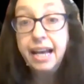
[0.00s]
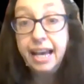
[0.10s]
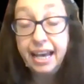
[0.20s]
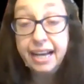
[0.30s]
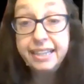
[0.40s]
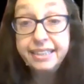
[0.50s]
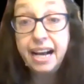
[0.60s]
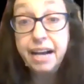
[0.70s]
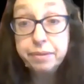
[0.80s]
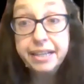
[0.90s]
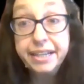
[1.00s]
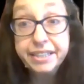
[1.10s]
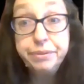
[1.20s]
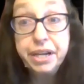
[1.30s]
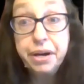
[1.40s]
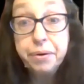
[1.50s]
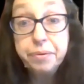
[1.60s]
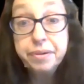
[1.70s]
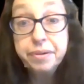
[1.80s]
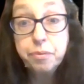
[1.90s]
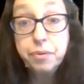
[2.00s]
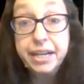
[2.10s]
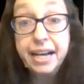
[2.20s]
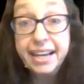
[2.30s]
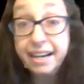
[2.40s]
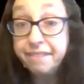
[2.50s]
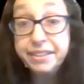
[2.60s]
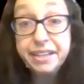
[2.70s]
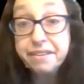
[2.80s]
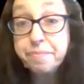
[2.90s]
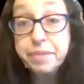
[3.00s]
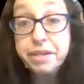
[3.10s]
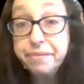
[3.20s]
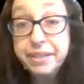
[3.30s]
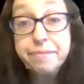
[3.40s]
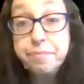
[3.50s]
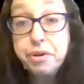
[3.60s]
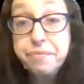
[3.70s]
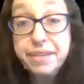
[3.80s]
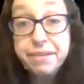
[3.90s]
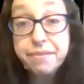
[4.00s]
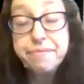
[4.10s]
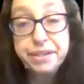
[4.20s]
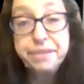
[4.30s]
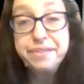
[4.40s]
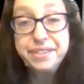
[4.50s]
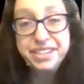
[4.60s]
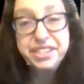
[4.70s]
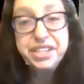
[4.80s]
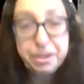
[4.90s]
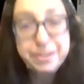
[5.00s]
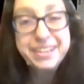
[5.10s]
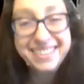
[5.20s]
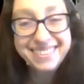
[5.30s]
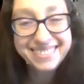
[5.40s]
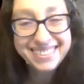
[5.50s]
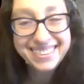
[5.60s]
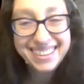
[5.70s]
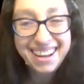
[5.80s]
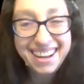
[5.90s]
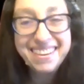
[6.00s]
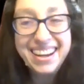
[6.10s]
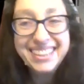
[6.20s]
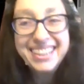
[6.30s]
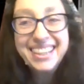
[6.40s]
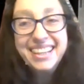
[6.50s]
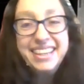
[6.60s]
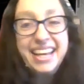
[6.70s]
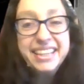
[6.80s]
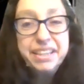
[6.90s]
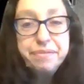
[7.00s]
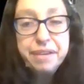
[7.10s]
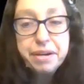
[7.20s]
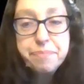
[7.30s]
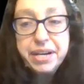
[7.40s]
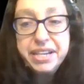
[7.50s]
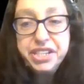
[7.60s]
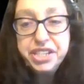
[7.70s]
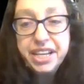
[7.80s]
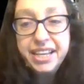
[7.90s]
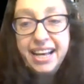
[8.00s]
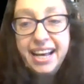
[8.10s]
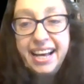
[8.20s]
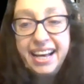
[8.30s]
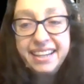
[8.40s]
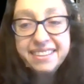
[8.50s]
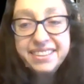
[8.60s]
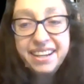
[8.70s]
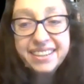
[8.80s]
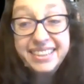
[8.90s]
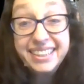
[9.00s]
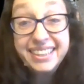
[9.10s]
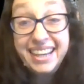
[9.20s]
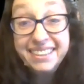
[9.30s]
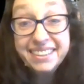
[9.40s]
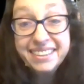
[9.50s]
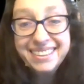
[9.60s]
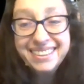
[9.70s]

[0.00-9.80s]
and I will let you know when I have another movie review to share with you. All right, thank you very much, and I'll talk to you later.